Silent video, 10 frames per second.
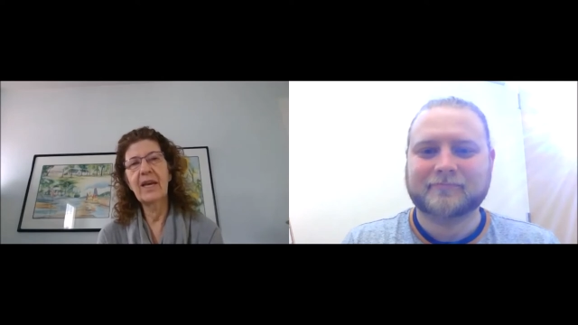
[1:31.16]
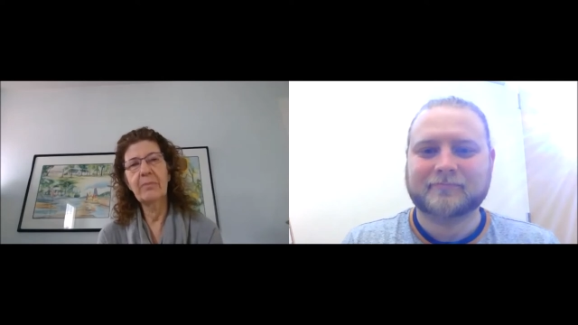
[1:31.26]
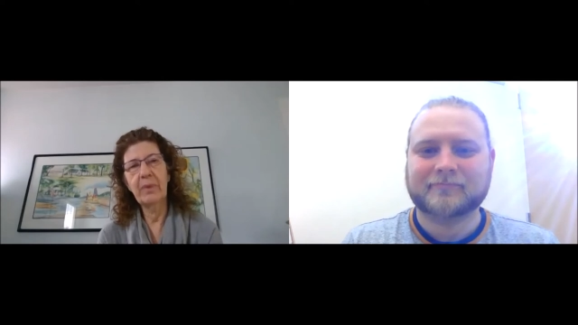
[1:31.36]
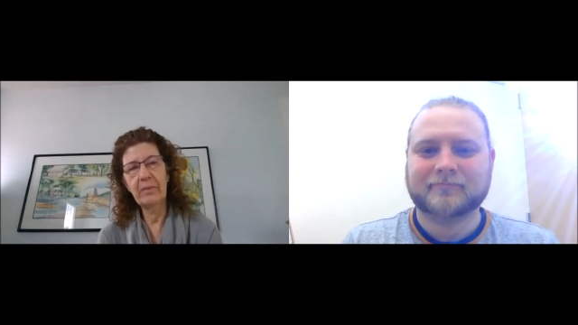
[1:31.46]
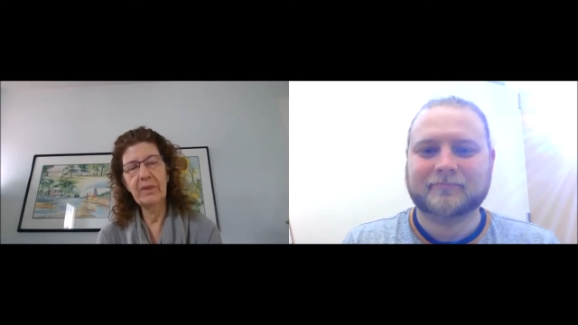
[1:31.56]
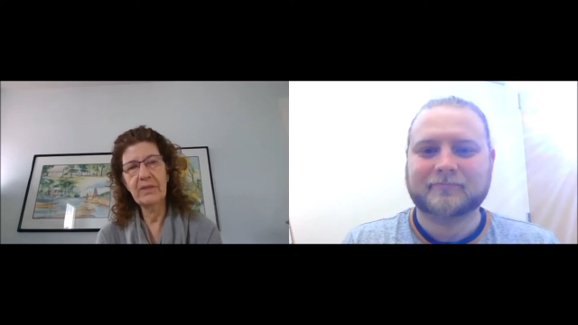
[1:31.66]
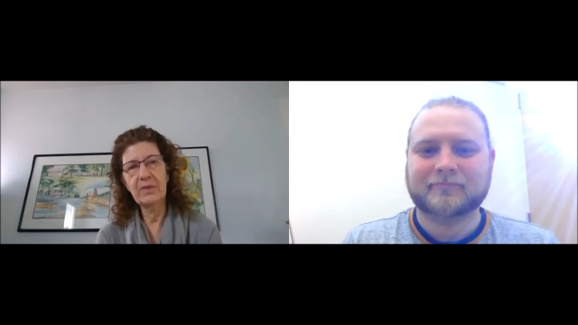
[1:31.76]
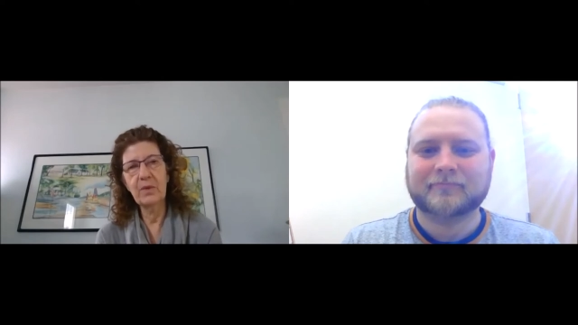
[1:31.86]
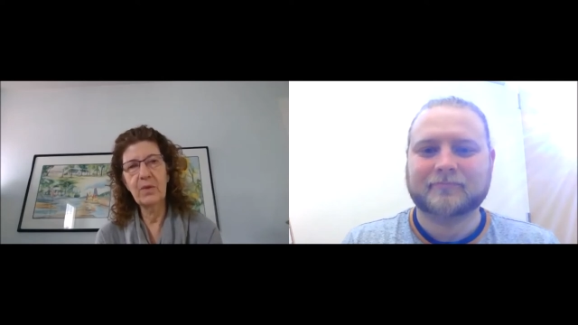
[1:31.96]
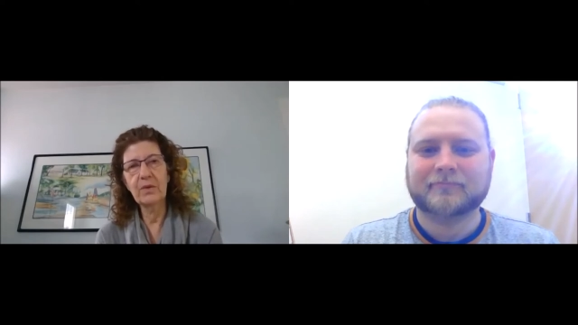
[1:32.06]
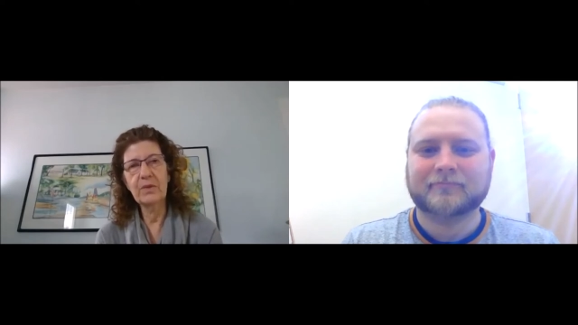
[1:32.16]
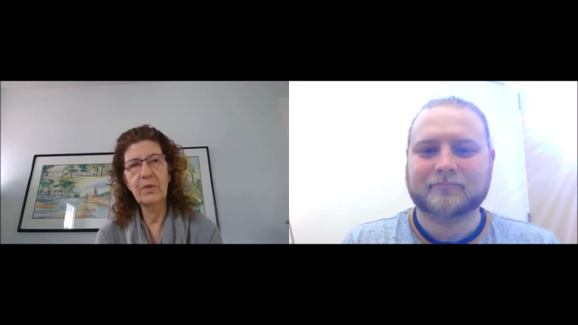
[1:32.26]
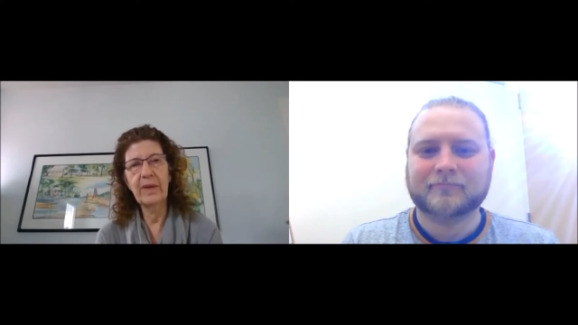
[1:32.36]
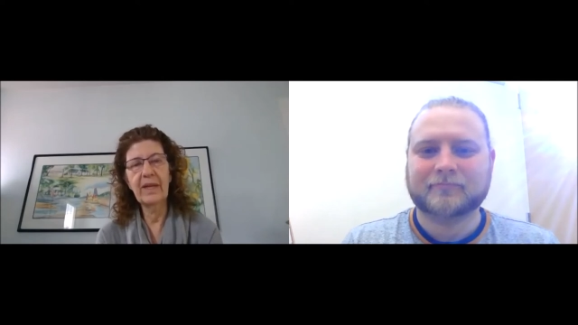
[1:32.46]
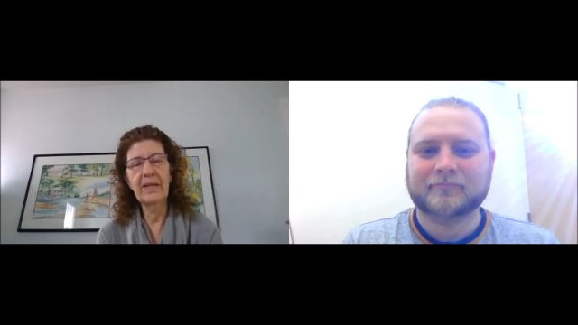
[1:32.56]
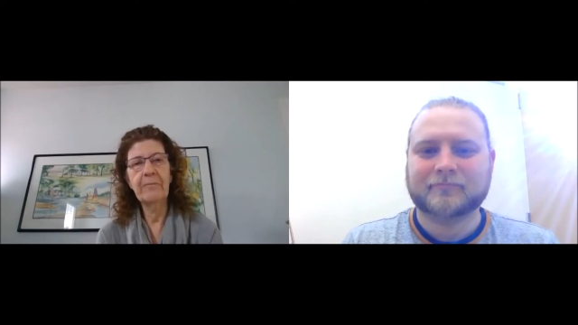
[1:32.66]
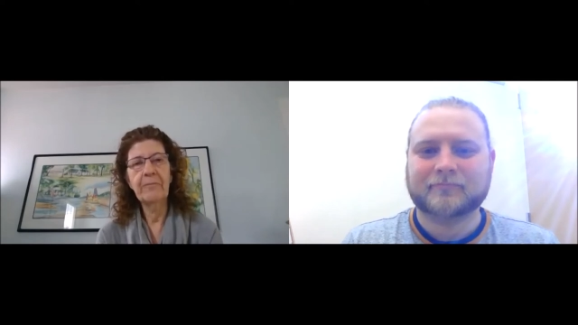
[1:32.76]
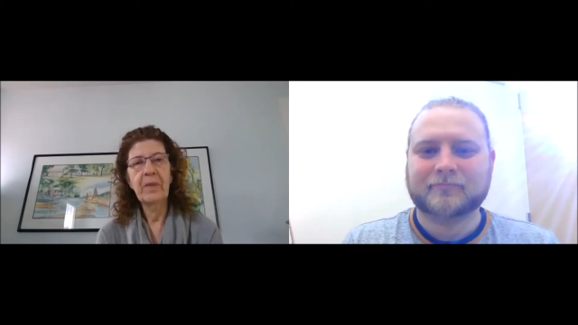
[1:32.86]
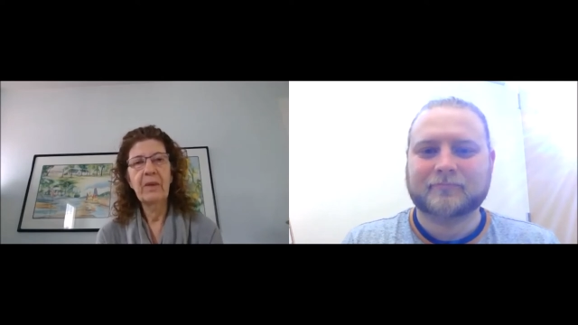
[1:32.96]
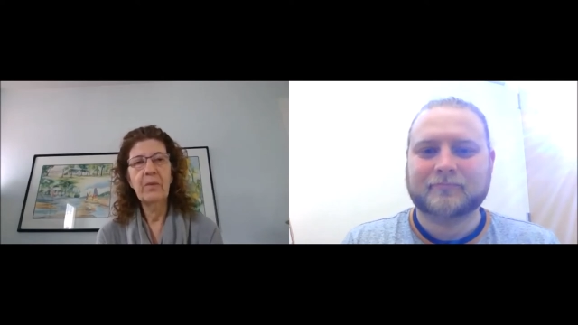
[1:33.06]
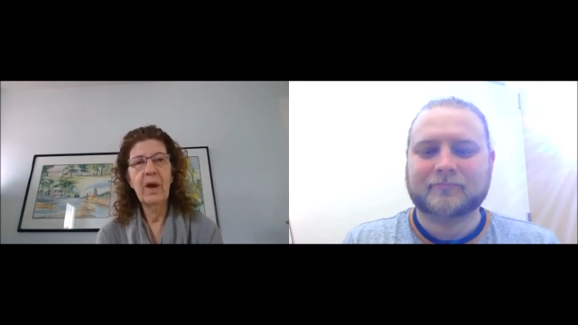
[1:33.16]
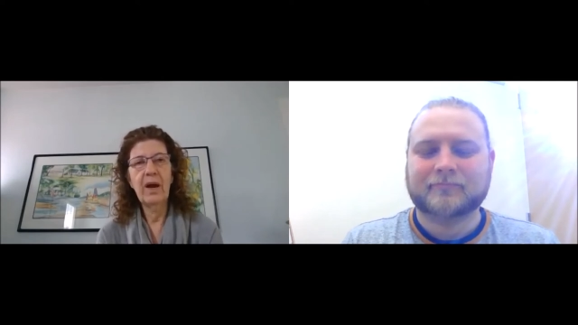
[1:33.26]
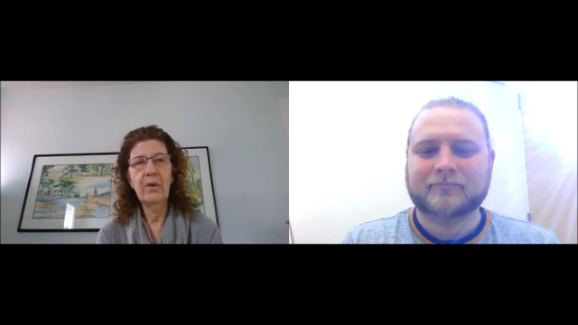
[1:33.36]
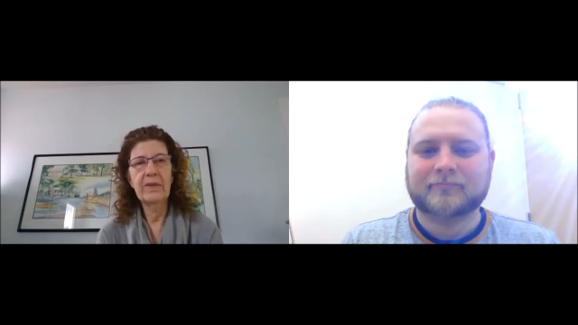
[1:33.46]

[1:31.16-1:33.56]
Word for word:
Speaker 1: at public schools when uh,